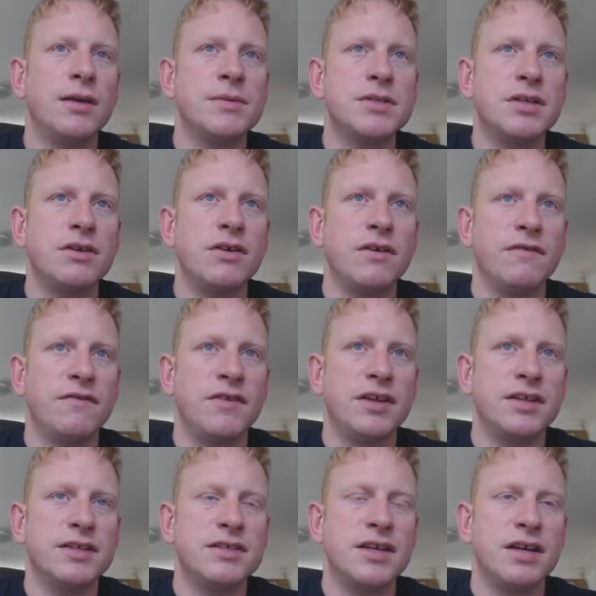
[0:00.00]
So hopefully
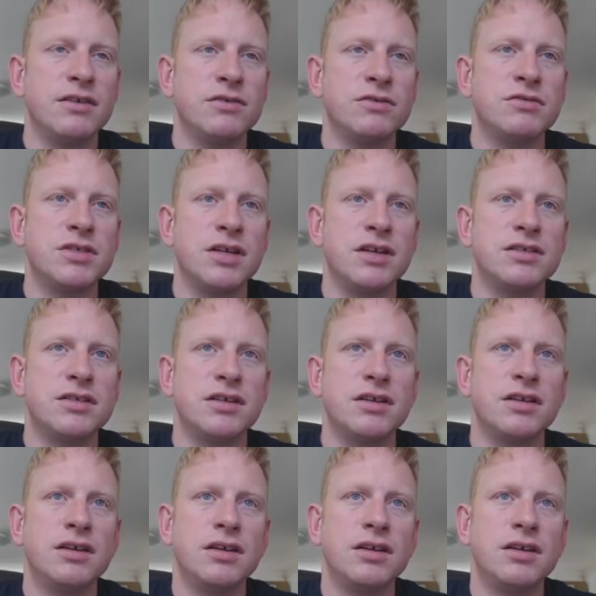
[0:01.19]
the sales will start to